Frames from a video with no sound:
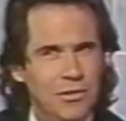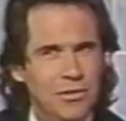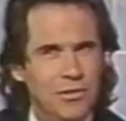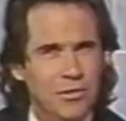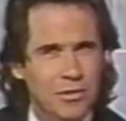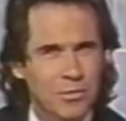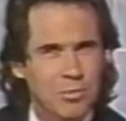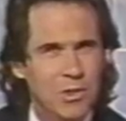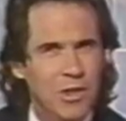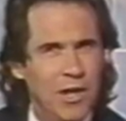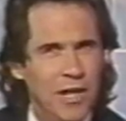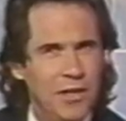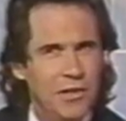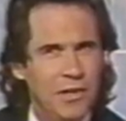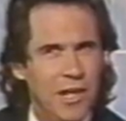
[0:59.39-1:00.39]
You
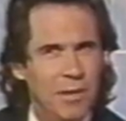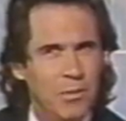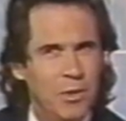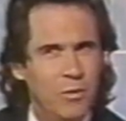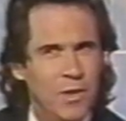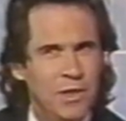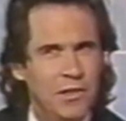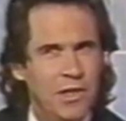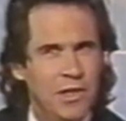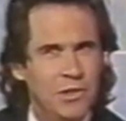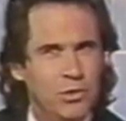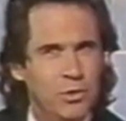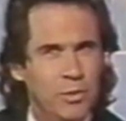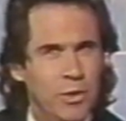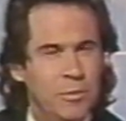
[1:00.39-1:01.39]
applaud now, but one day
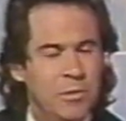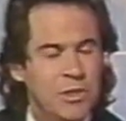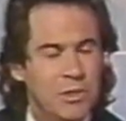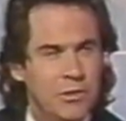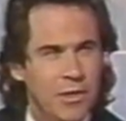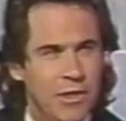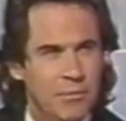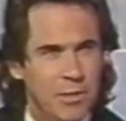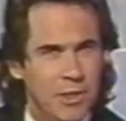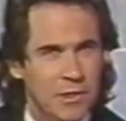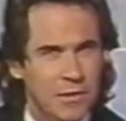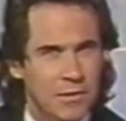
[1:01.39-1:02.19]
you will betray me.